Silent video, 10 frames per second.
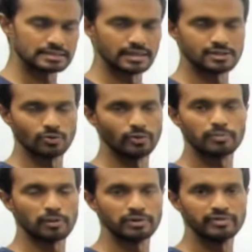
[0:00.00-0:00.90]
there's no
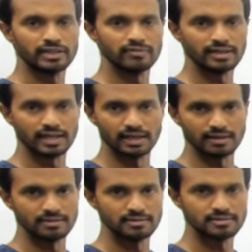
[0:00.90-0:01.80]
any proper way that we
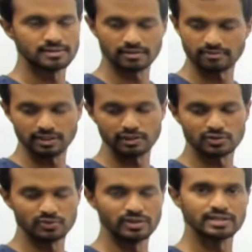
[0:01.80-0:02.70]
can check whether the
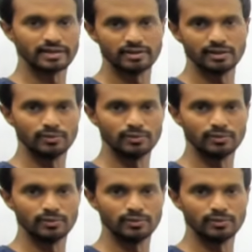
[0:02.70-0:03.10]
students agree.